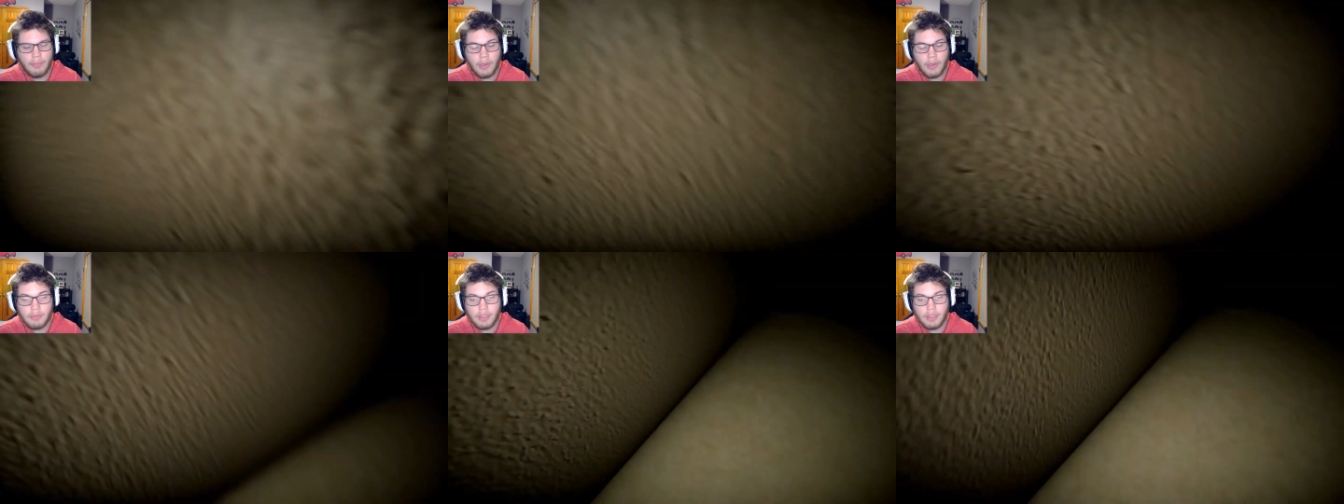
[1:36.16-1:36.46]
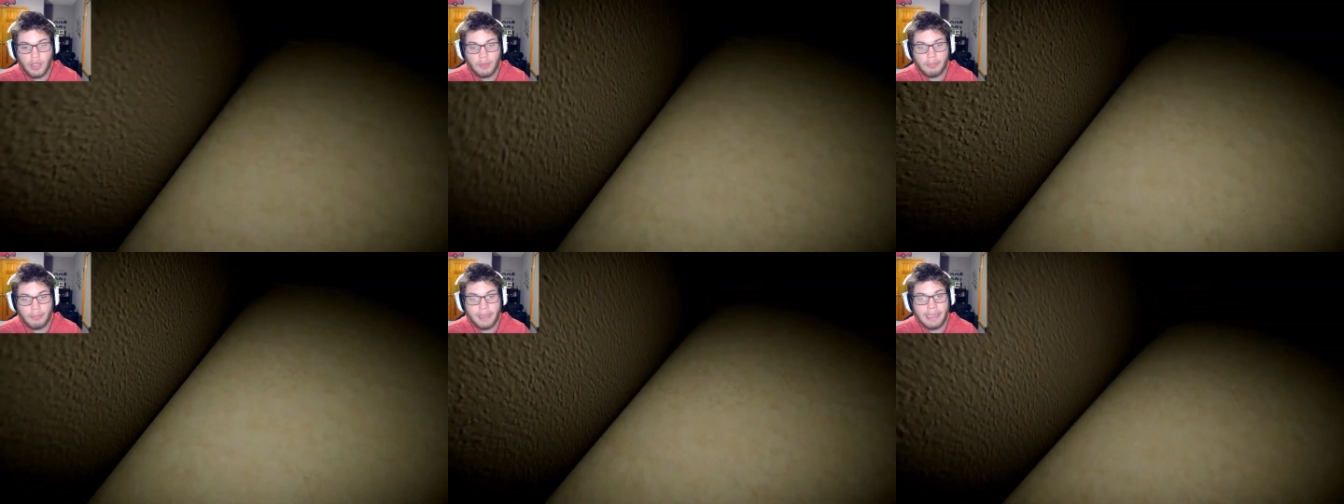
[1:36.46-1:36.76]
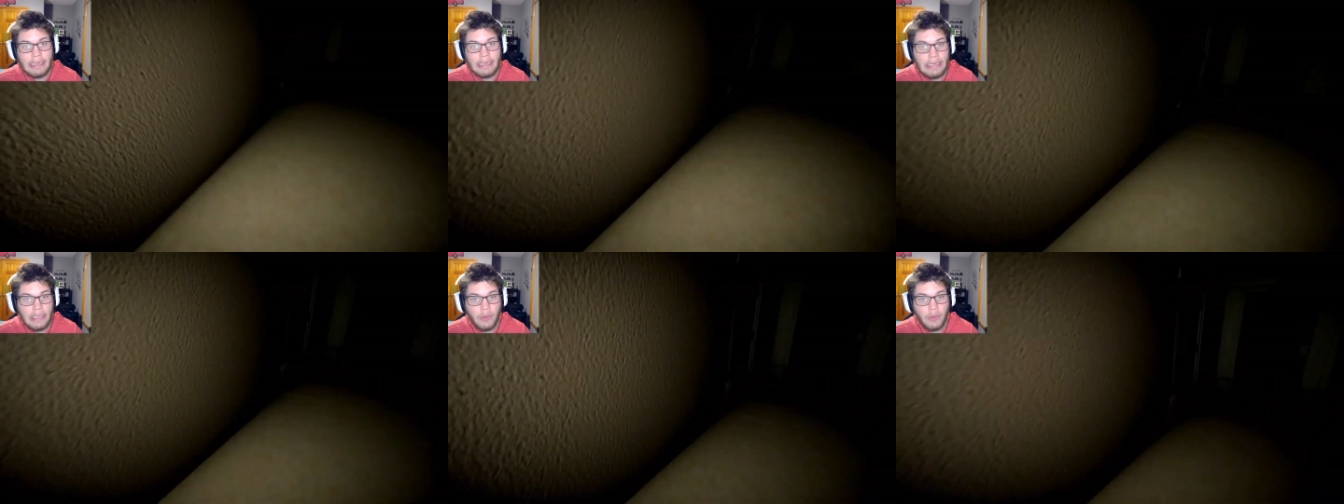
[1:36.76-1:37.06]
I'm probably still gonna play
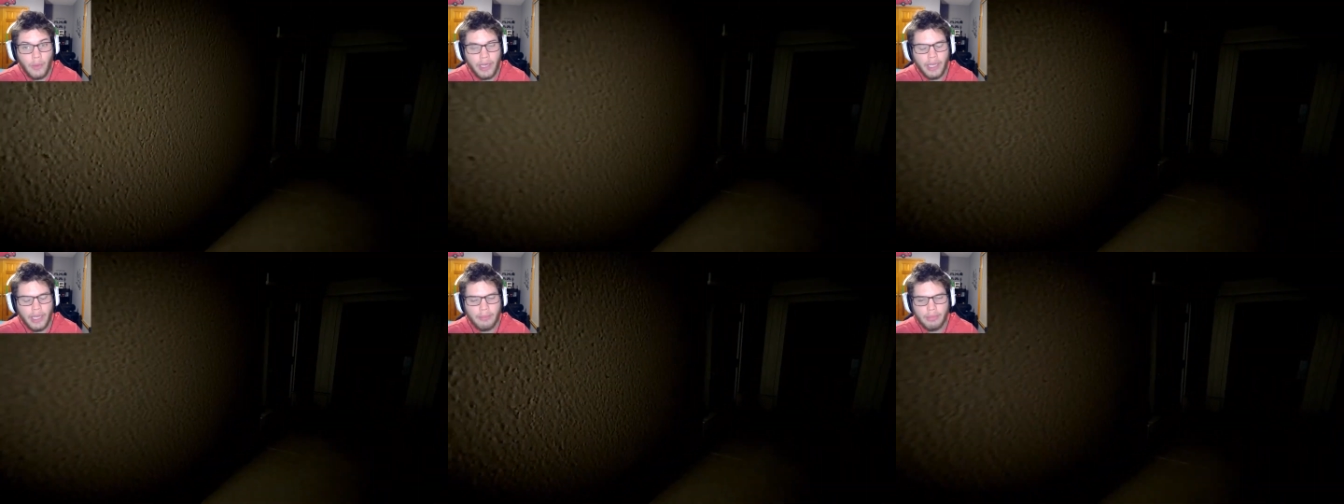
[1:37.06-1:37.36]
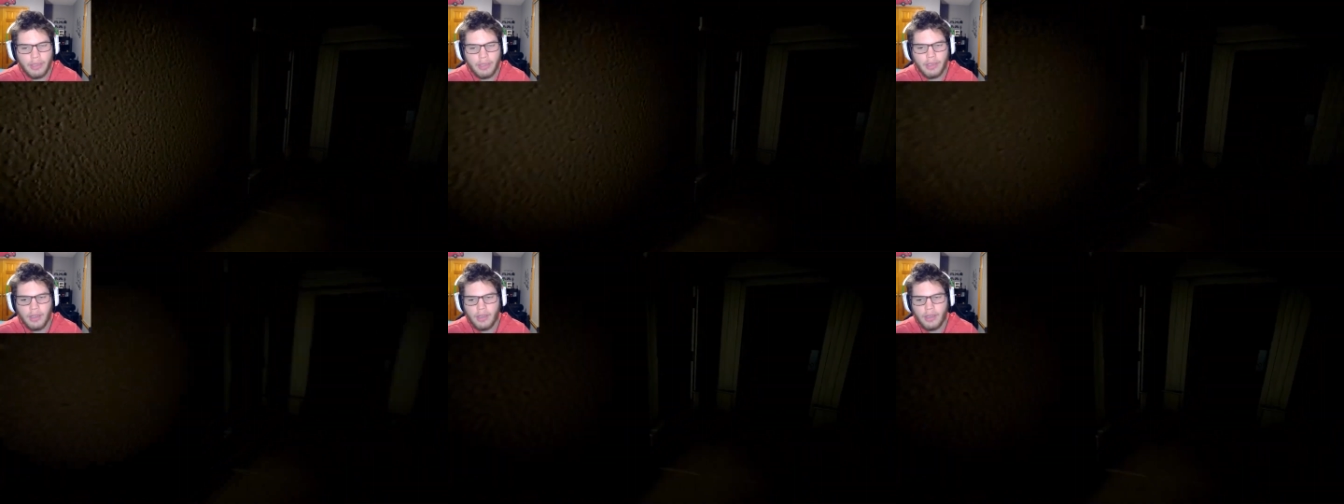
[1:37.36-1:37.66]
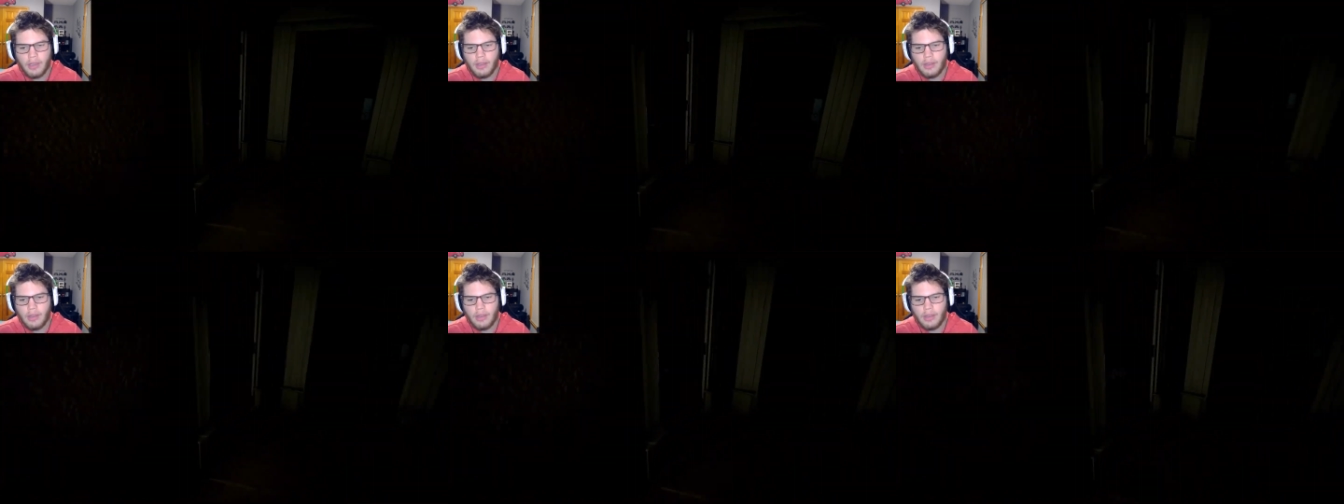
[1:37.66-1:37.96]
it anyway, but
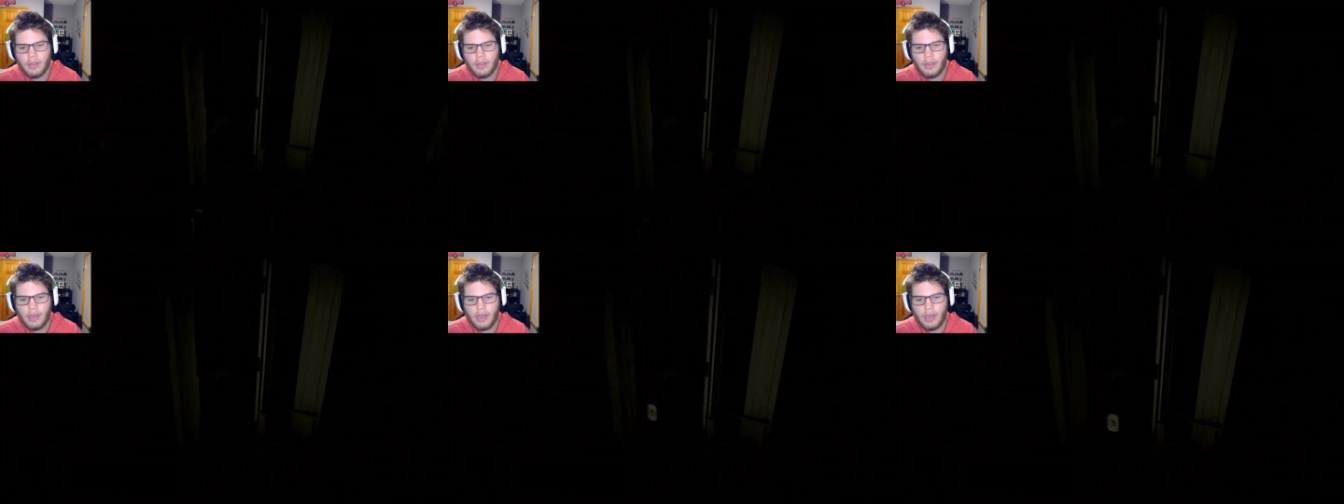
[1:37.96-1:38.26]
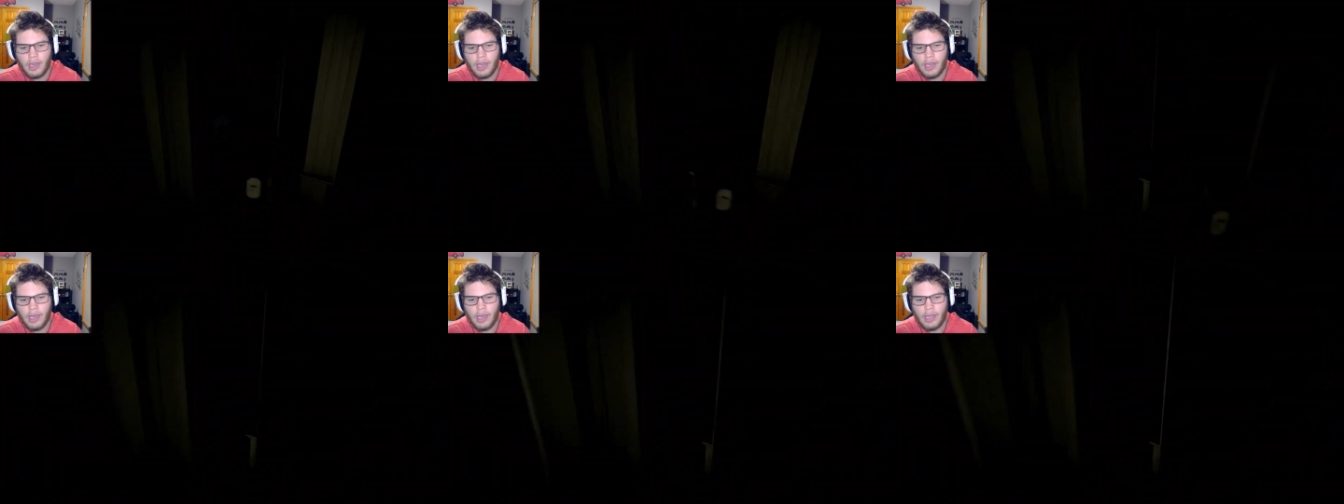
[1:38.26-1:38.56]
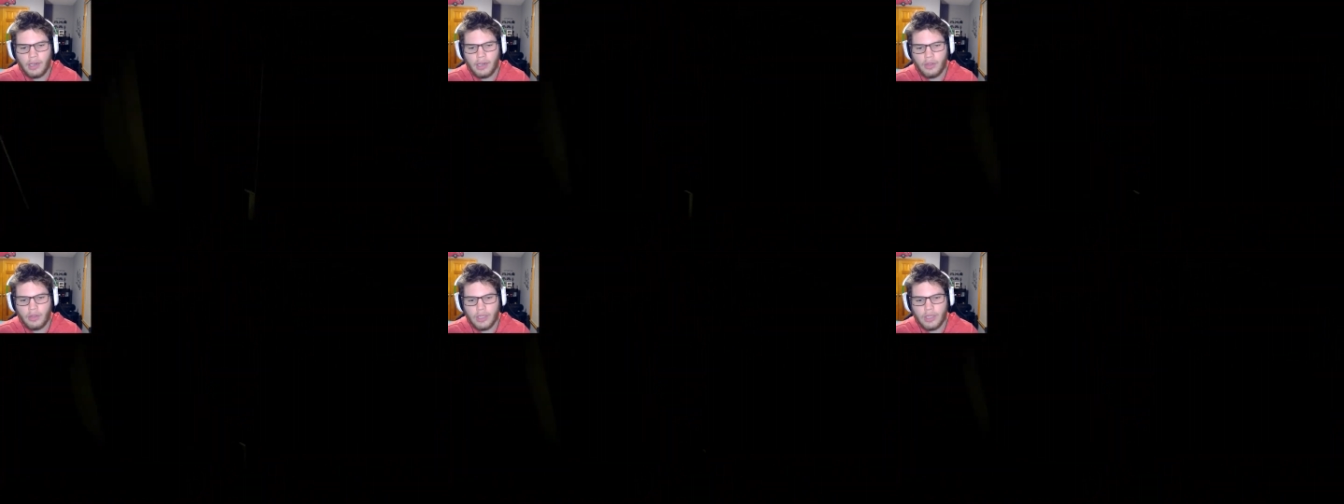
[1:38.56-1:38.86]
uh,
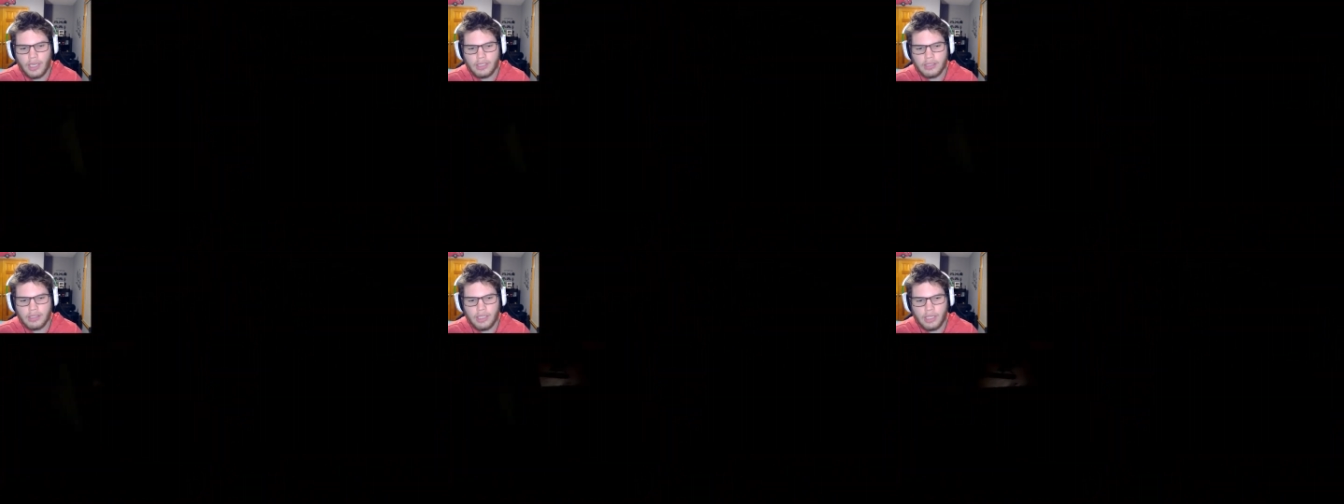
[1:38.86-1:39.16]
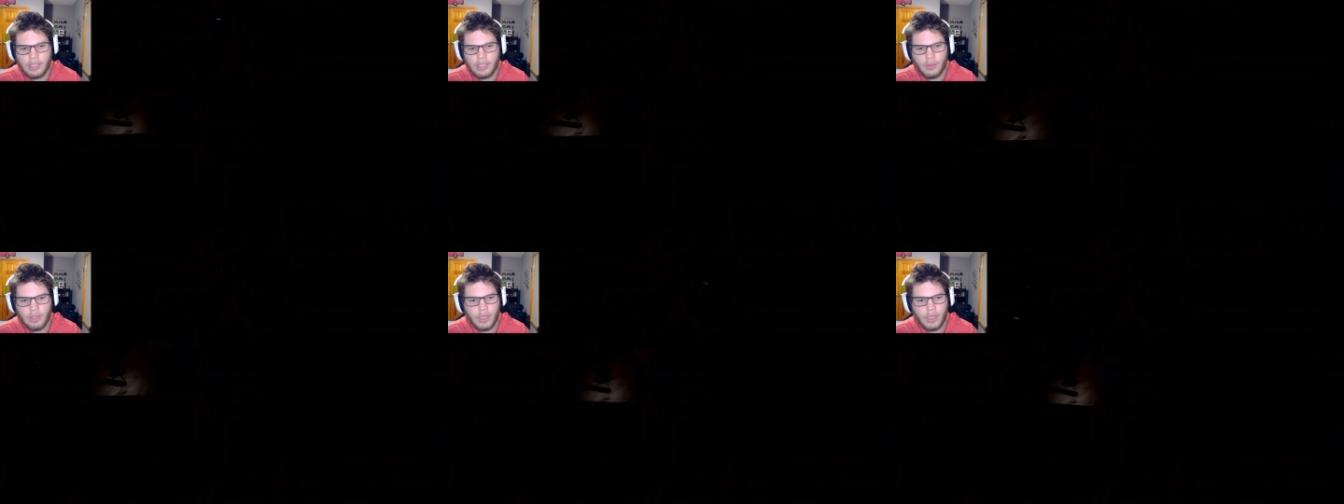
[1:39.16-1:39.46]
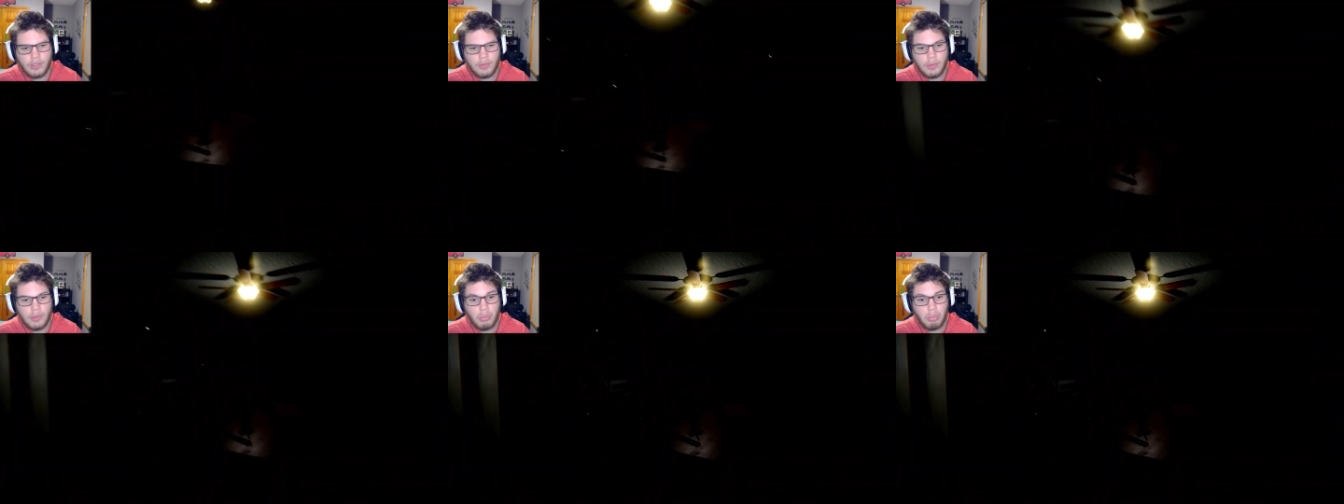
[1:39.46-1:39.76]
I know you guys like to
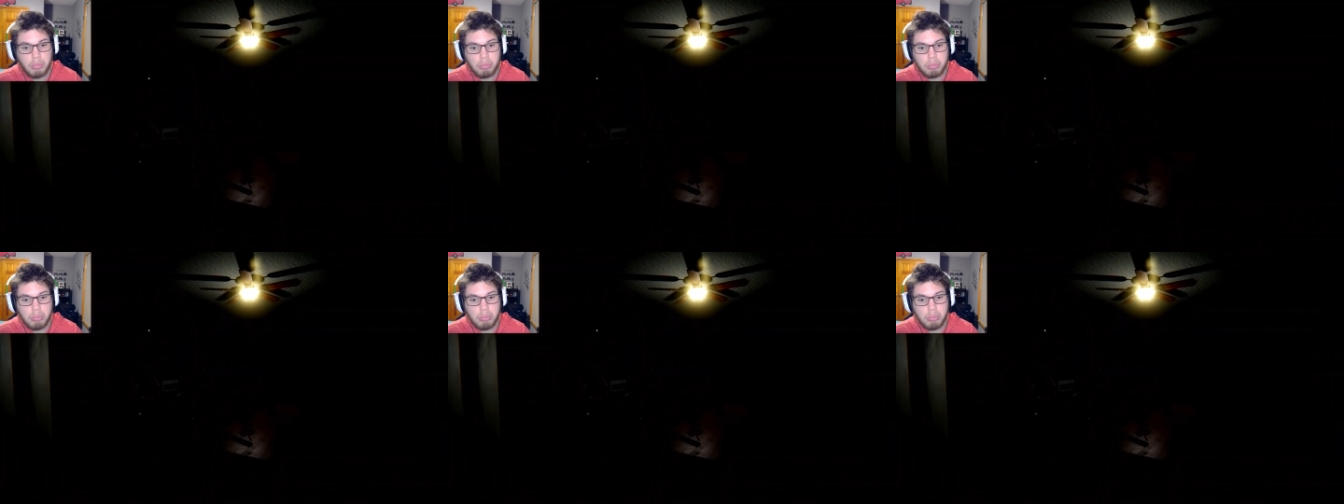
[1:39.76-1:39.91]
watch me,